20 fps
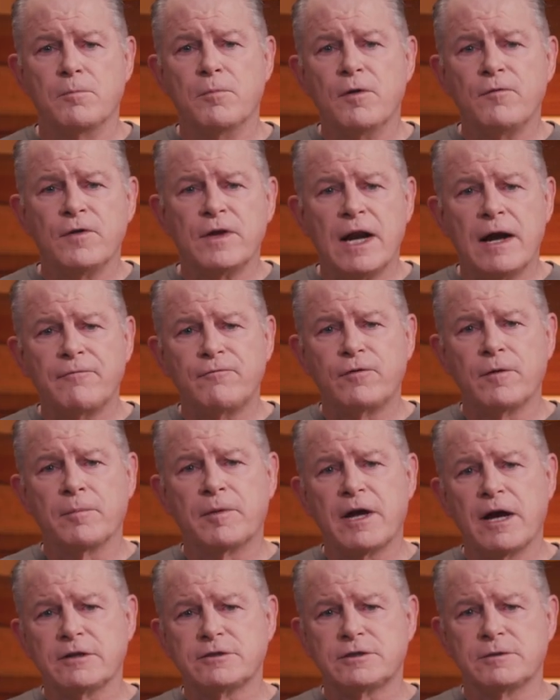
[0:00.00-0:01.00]
moving up from
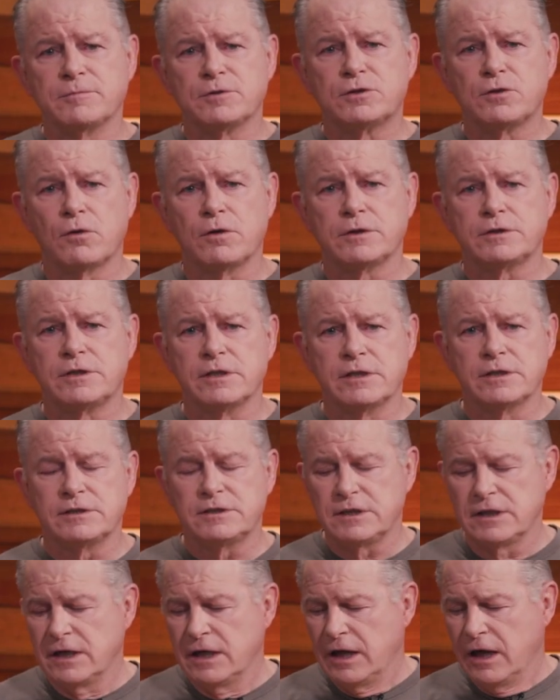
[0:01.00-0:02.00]
custom
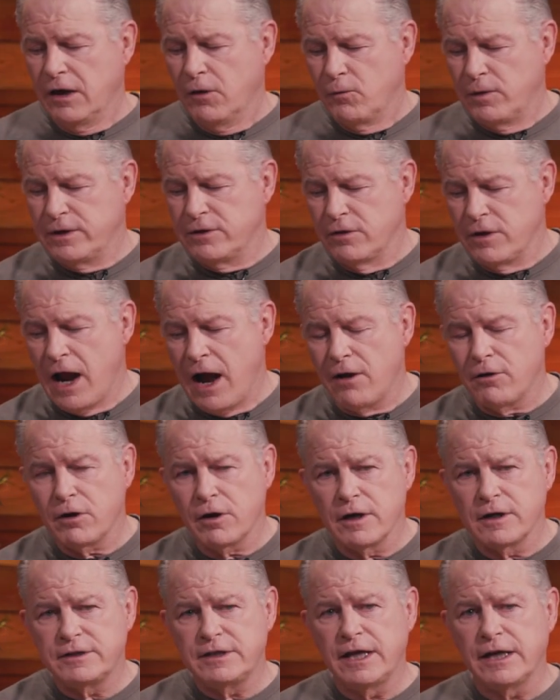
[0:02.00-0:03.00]
sources, we are now
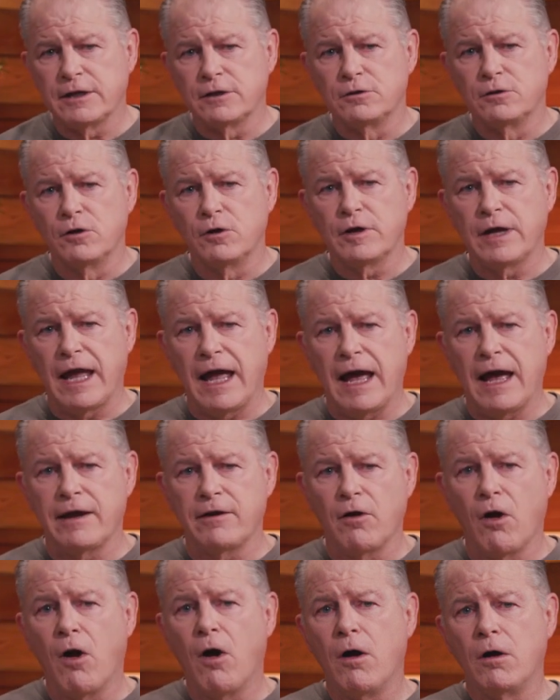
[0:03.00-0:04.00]
going to take a look
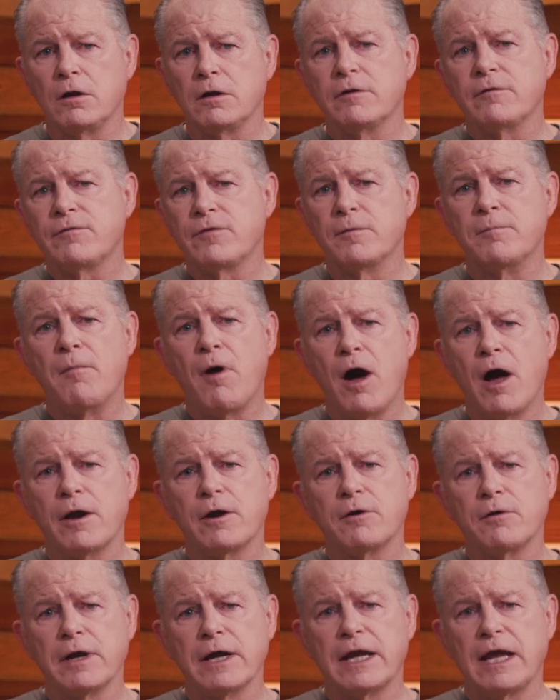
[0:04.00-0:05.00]
at all of the
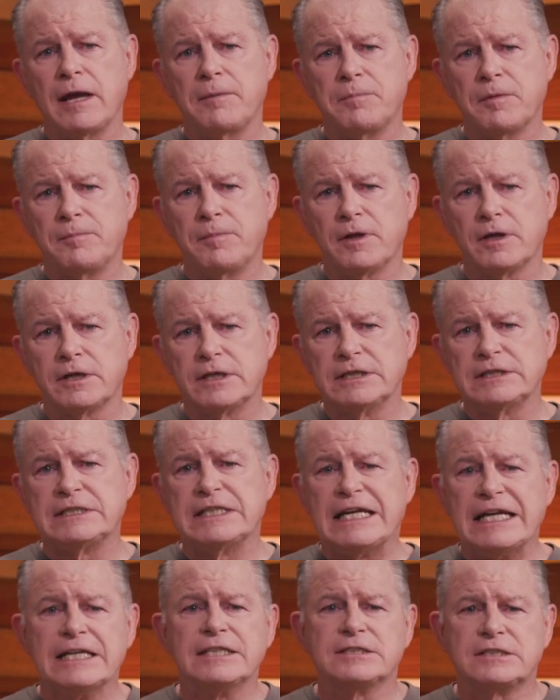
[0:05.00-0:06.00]
monitoring
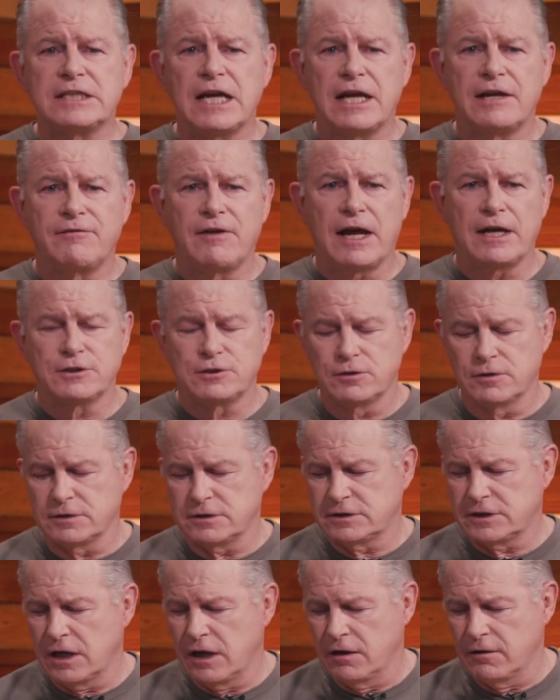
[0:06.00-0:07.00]
capabilities inside of Azure
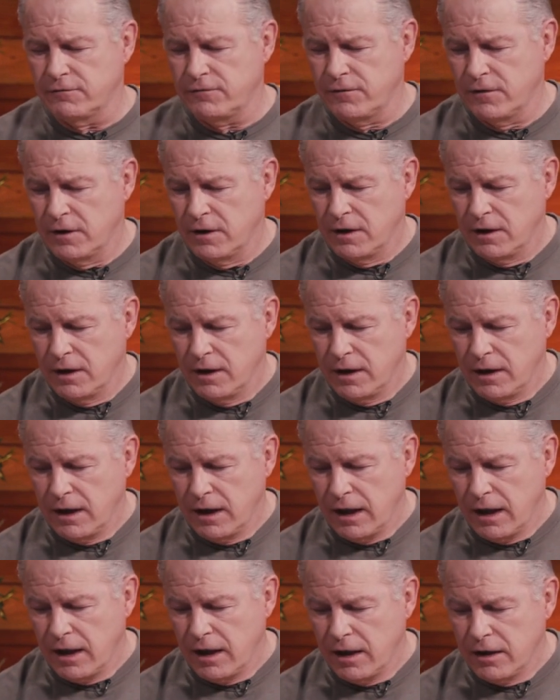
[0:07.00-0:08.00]
itself.
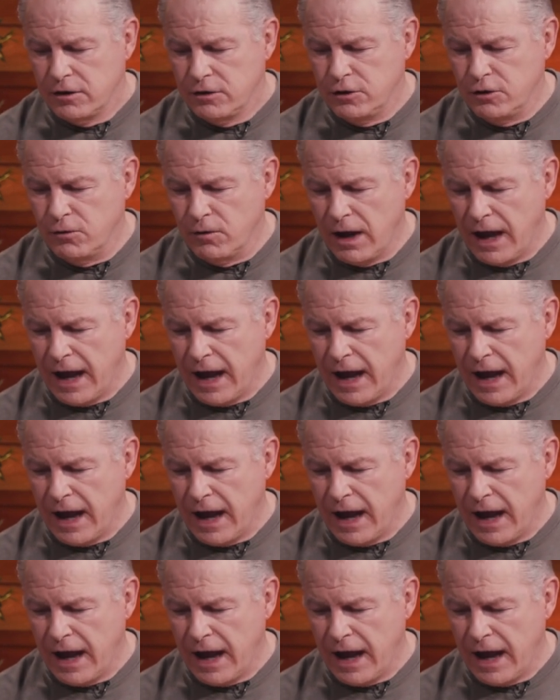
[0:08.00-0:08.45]
You